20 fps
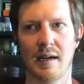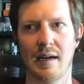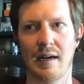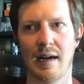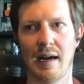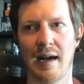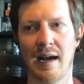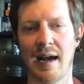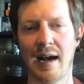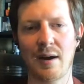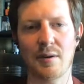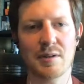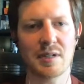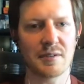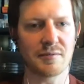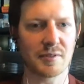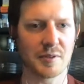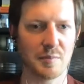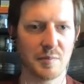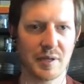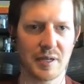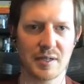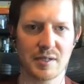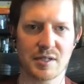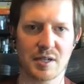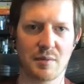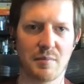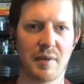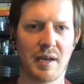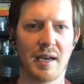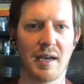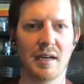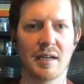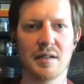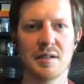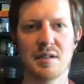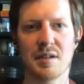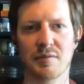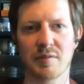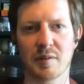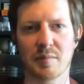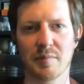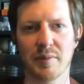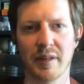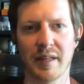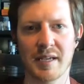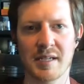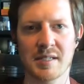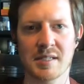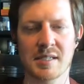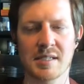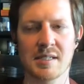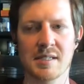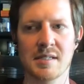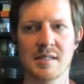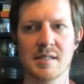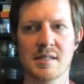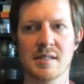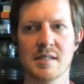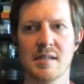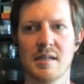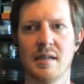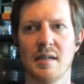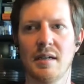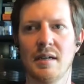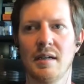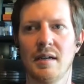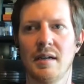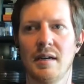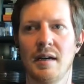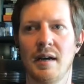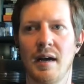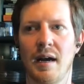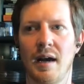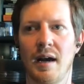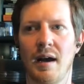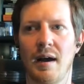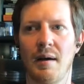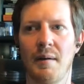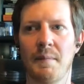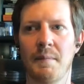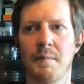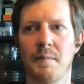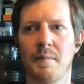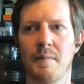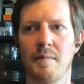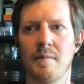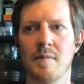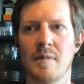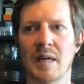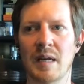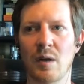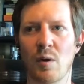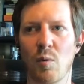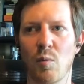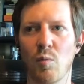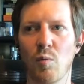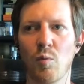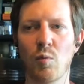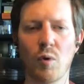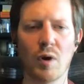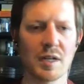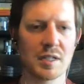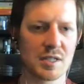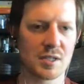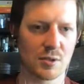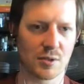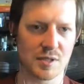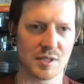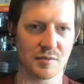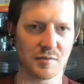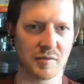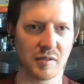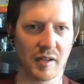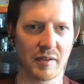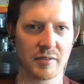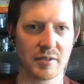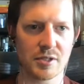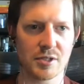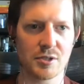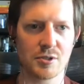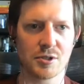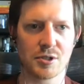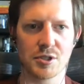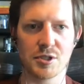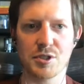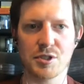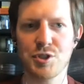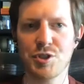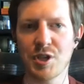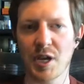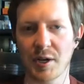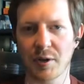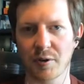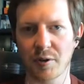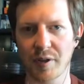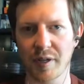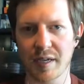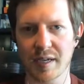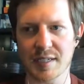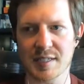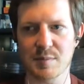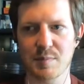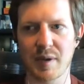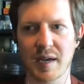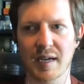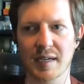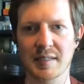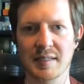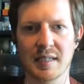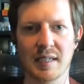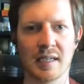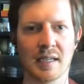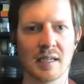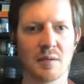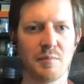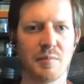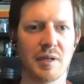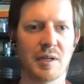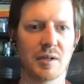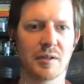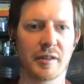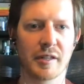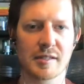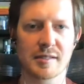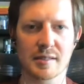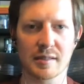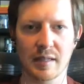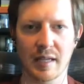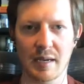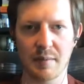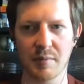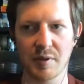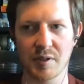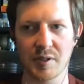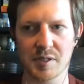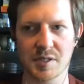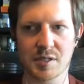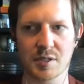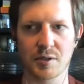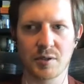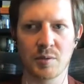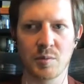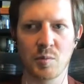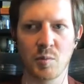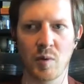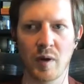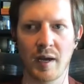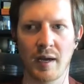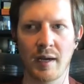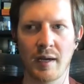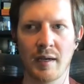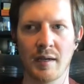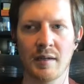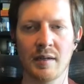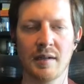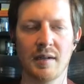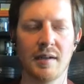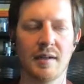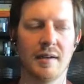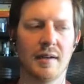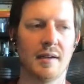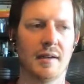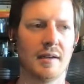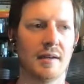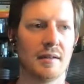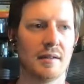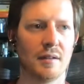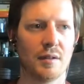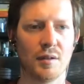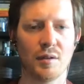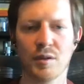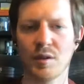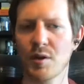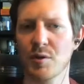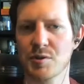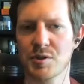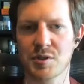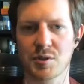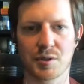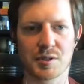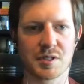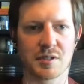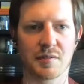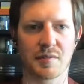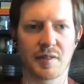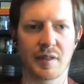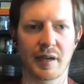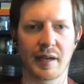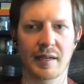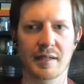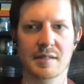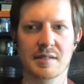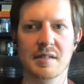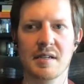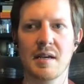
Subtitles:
how different beers are made in different places, what sorts of flavors you should generally expect in a beer that's labeled a certain way, those sorts of things.